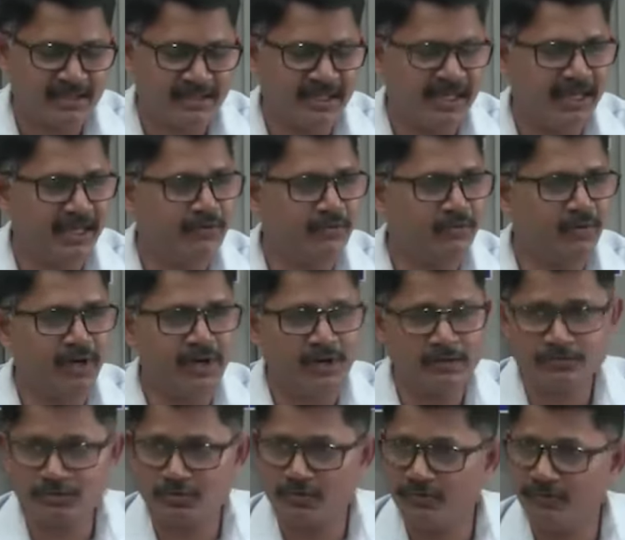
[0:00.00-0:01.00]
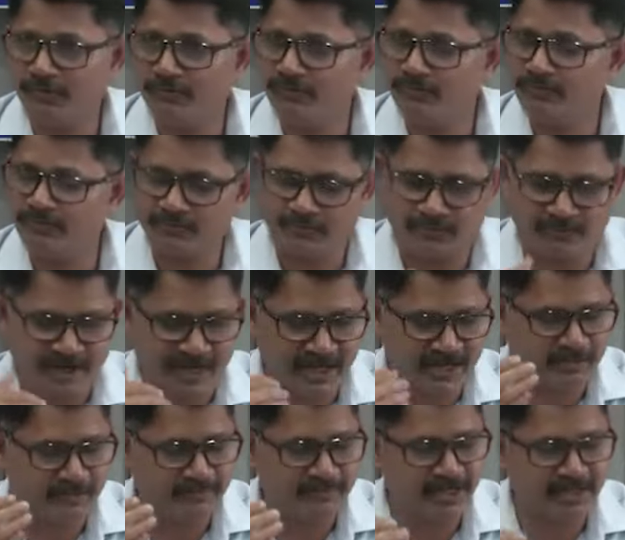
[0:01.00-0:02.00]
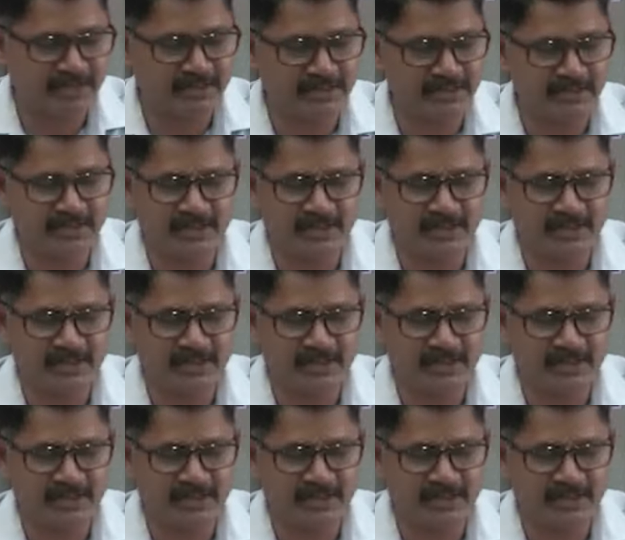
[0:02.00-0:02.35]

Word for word: They have also fired back,